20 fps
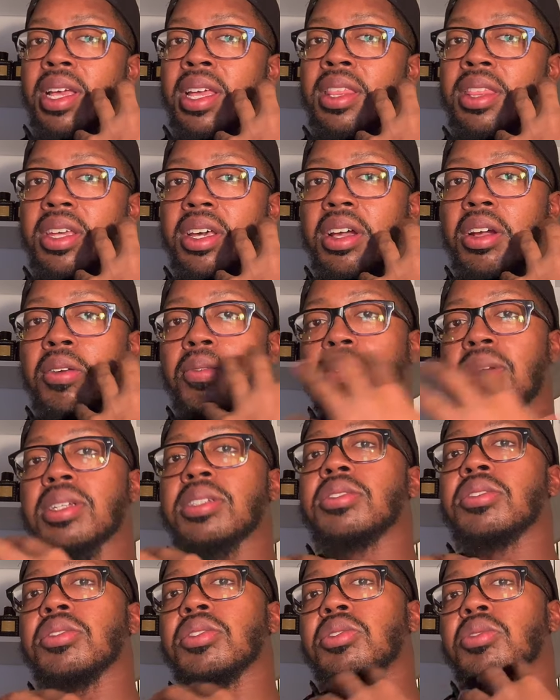and the
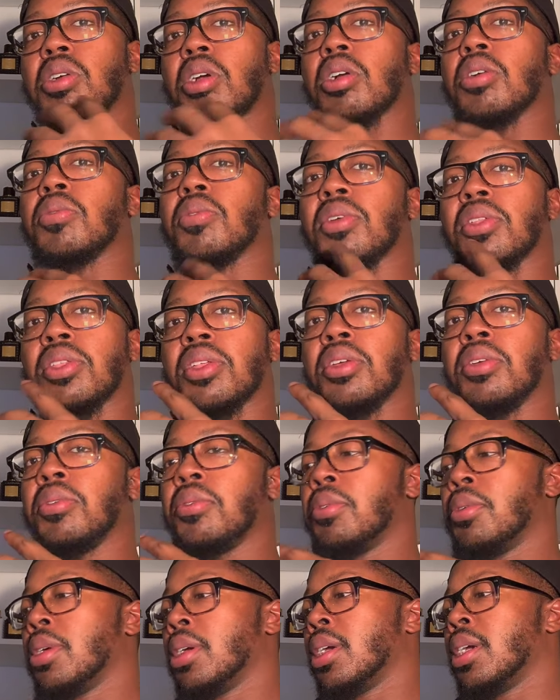original Stronger With
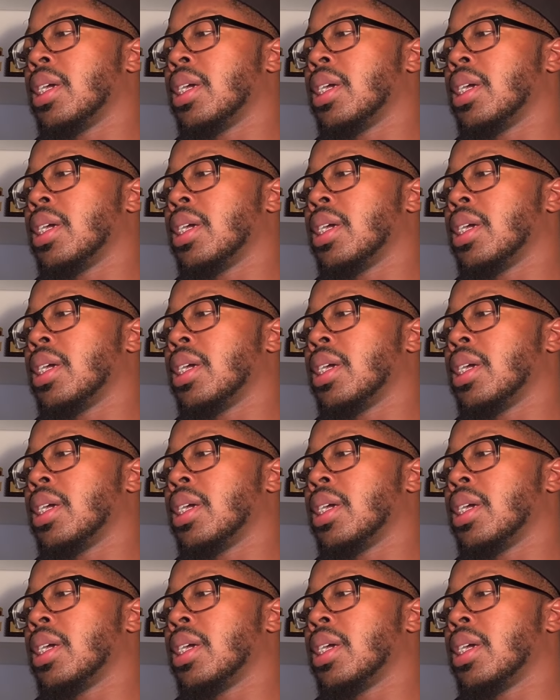You